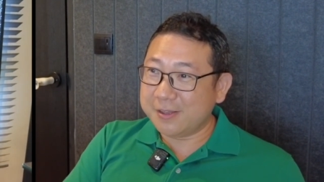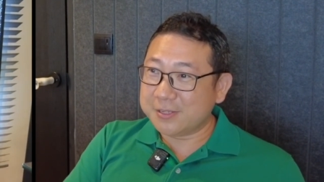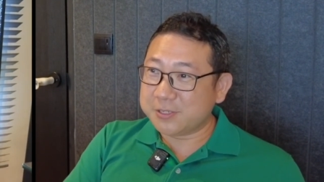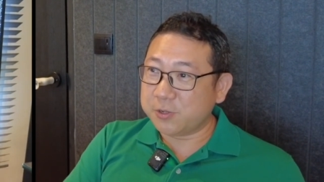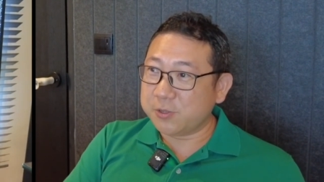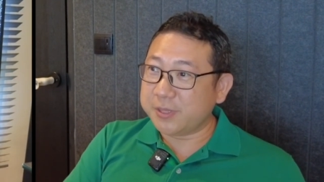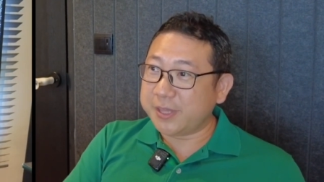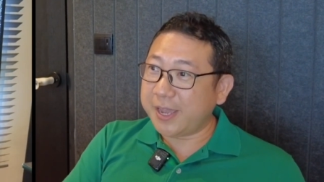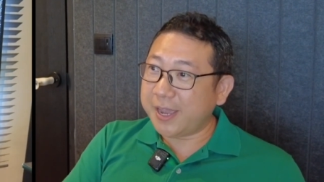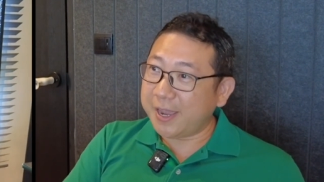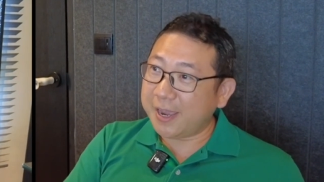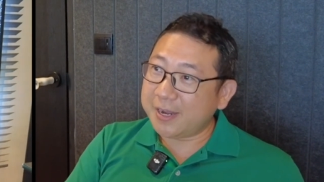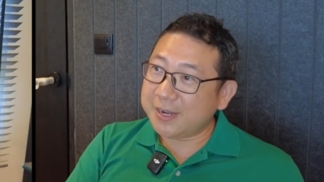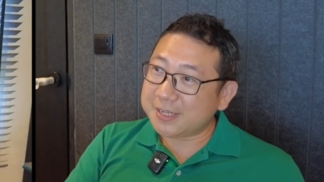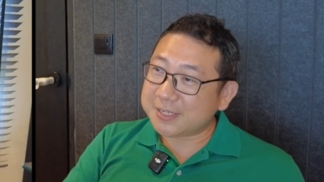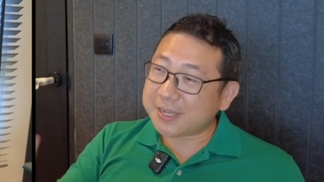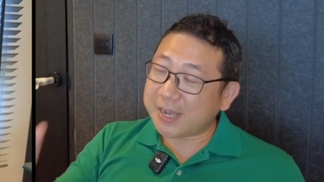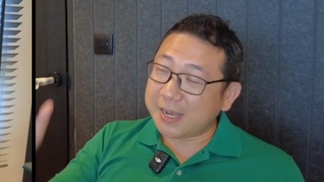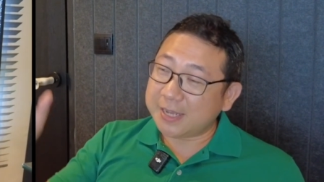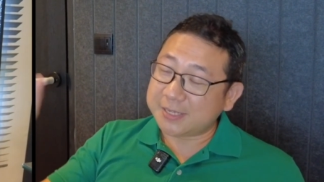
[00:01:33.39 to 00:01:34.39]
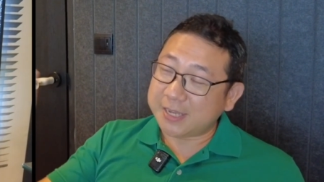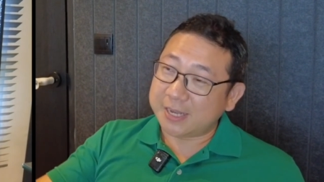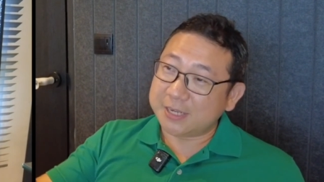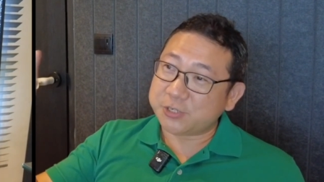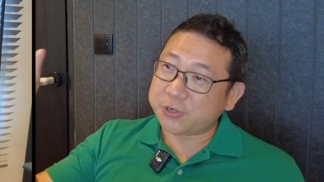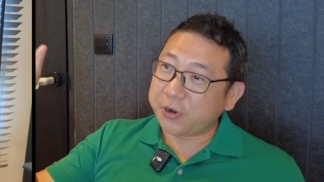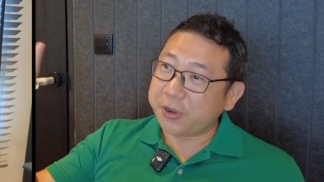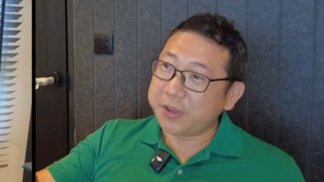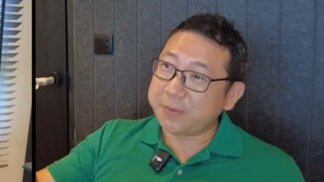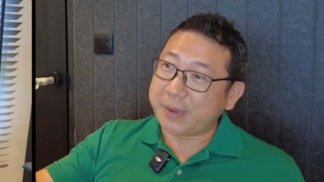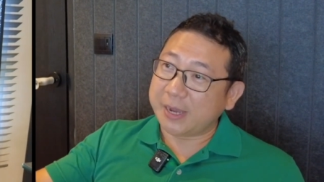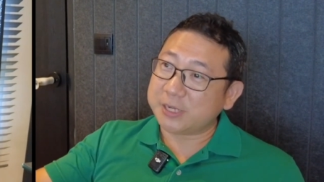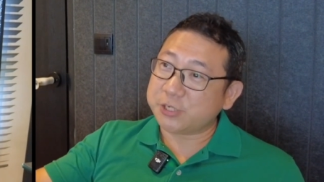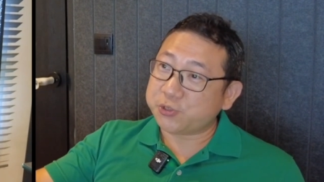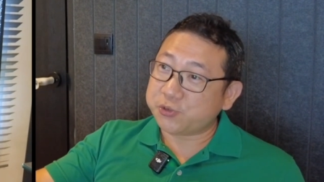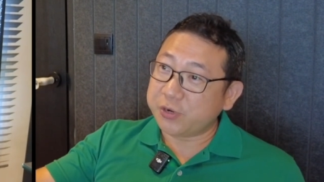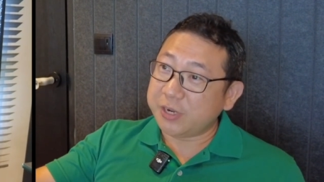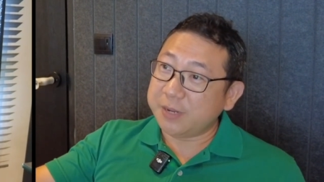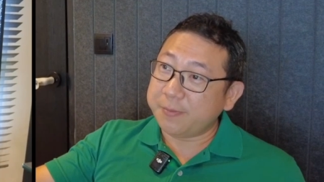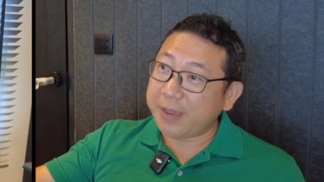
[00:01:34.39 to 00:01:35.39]
So there, this guy is enjoying my
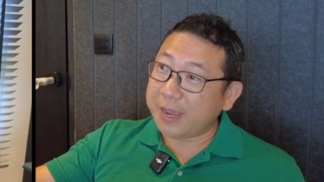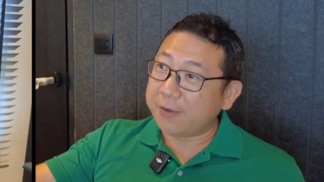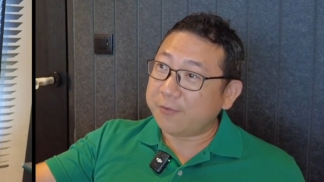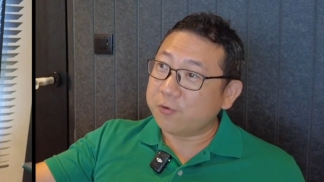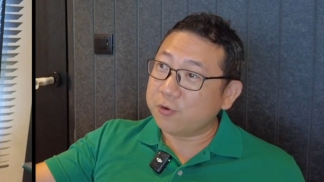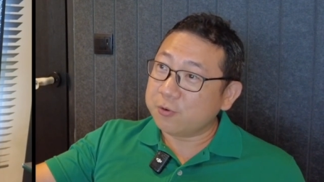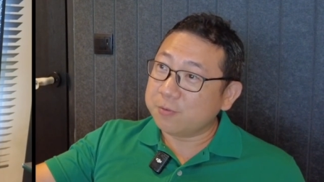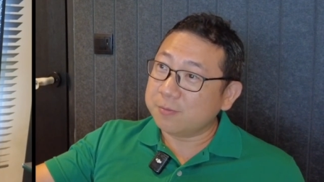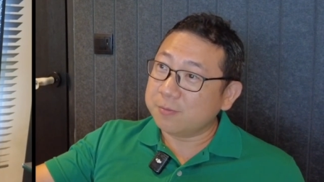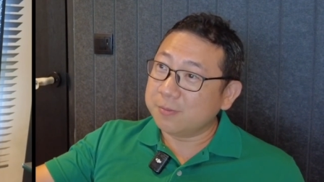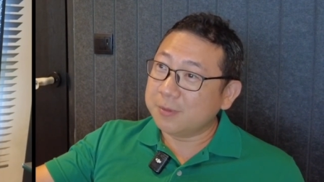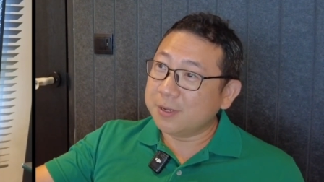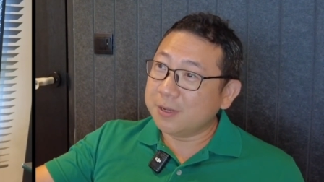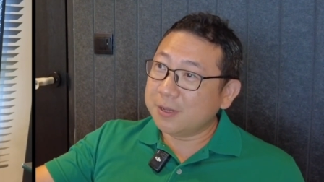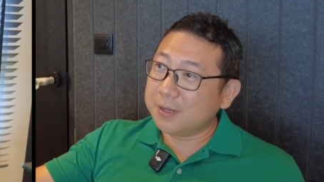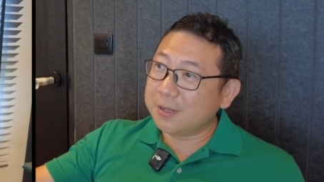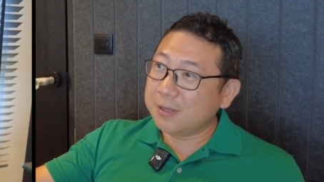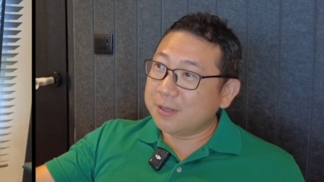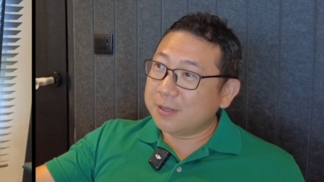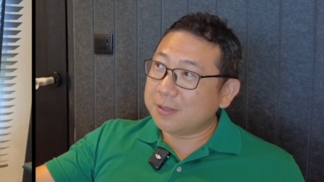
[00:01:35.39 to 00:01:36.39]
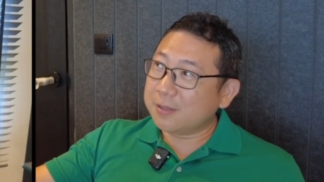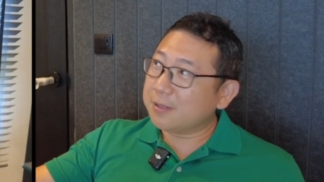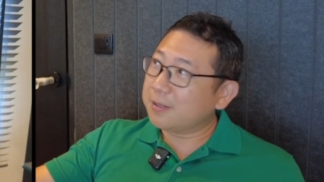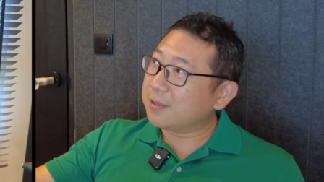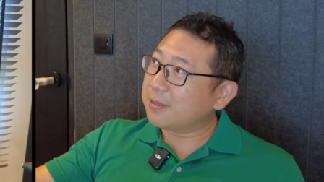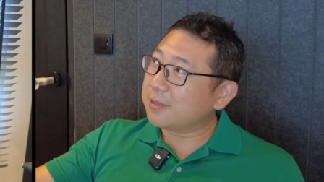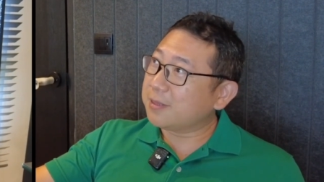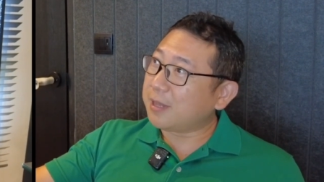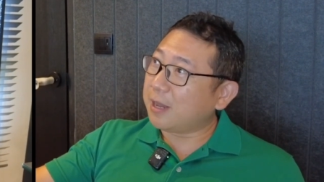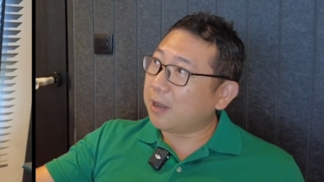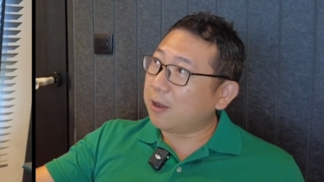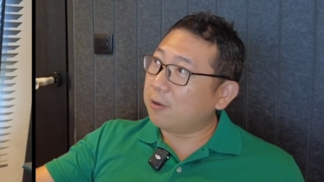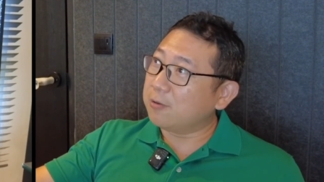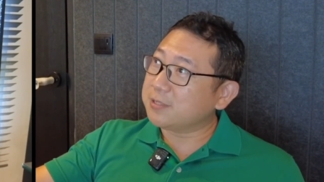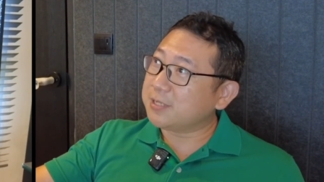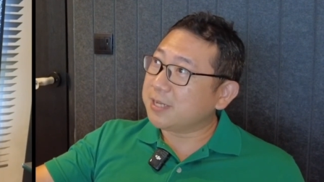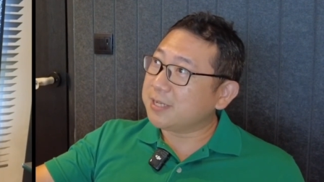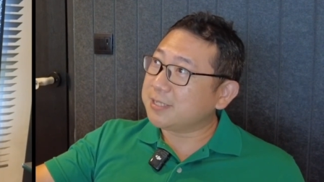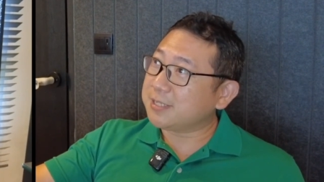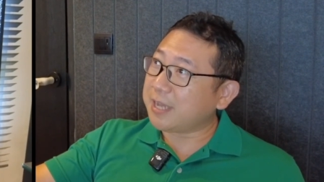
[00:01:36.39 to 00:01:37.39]
3-bedroom,
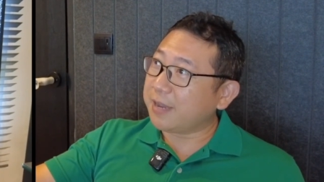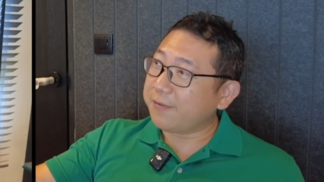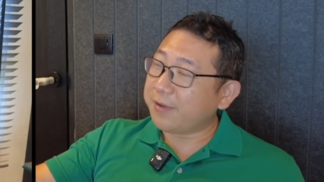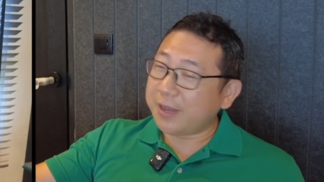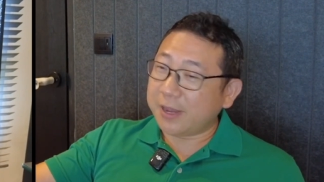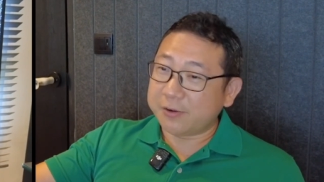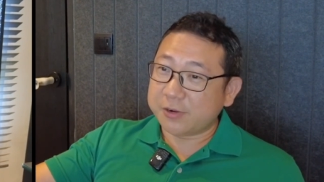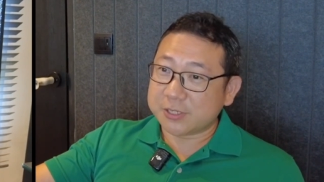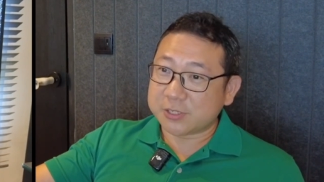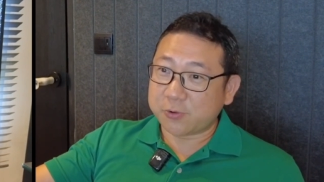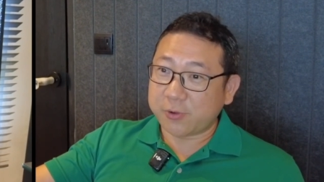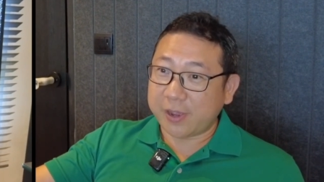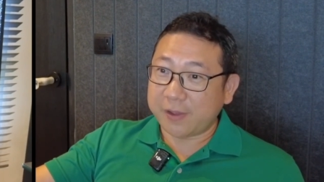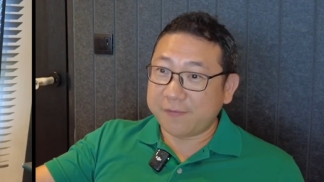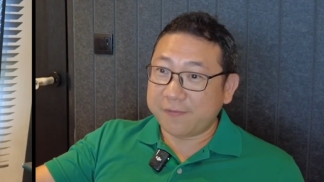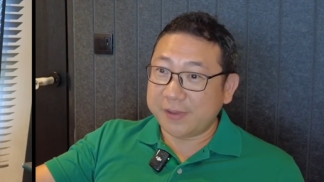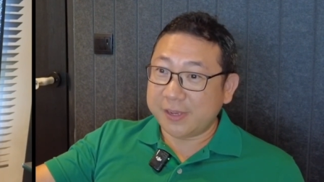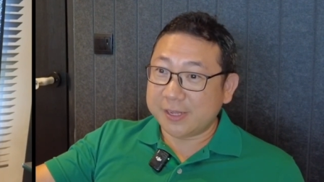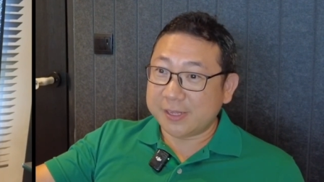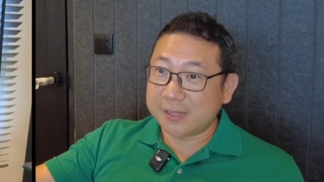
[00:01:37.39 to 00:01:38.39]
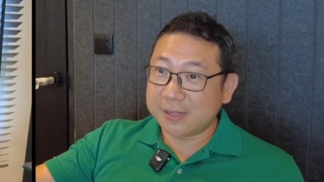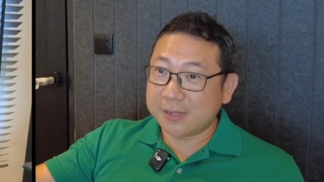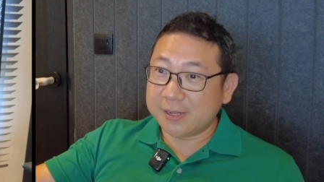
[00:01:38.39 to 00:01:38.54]
1,700 square feet,